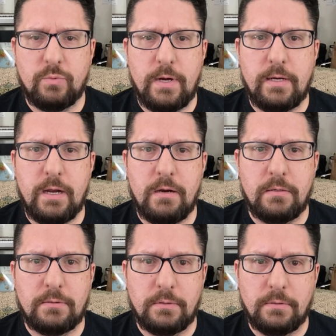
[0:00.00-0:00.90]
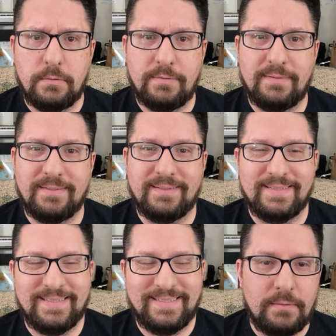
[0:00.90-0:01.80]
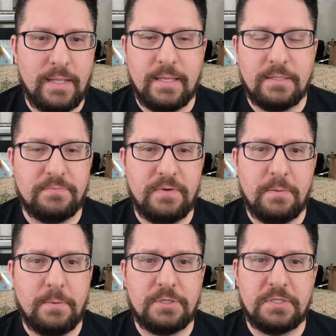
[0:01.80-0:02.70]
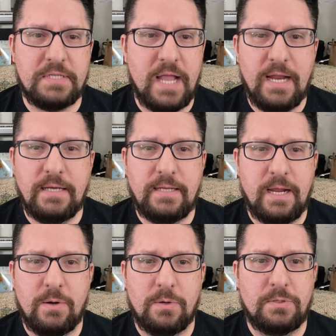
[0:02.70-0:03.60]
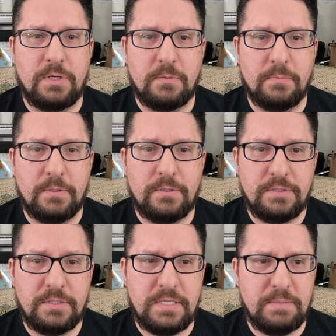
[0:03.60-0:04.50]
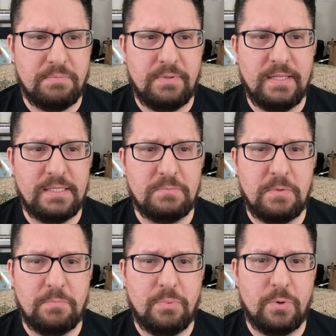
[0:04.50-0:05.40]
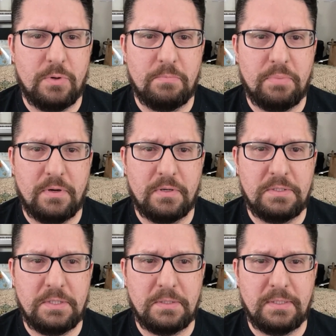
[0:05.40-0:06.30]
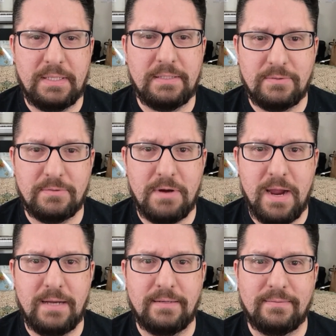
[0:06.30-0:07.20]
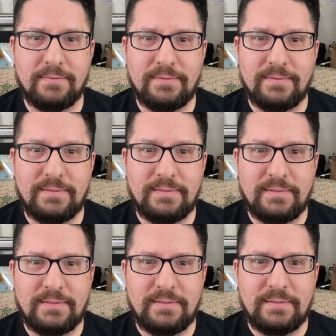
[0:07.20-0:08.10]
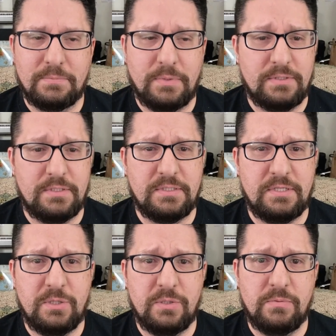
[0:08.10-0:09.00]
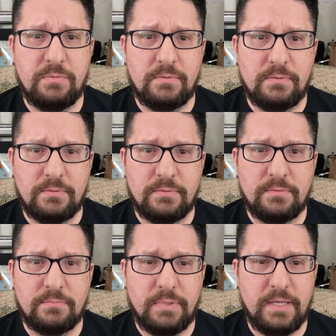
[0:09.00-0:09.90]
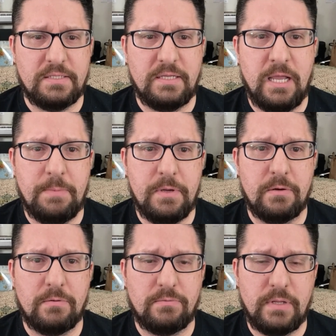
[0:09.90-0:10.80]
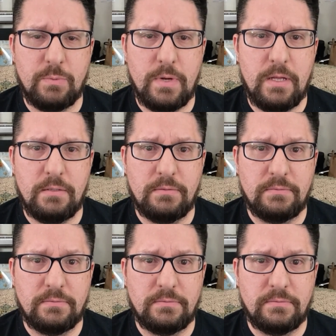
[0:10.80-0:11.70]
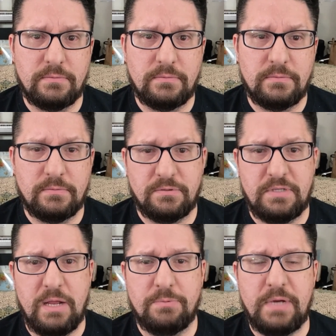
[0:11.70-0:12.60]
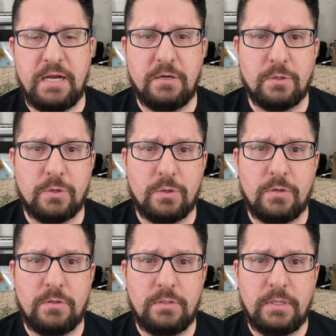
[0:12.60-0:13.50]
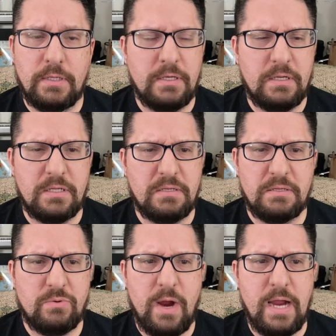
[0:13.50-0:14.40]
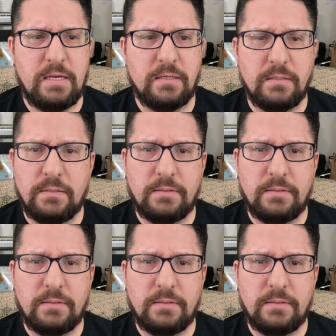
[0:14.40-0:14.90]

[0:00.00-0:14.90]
Great character. Like, it's very much a side character, but she's like played some important parts here. It's great. Plus she's cute, plays the hippie girl really well, now dating a girl. It's great.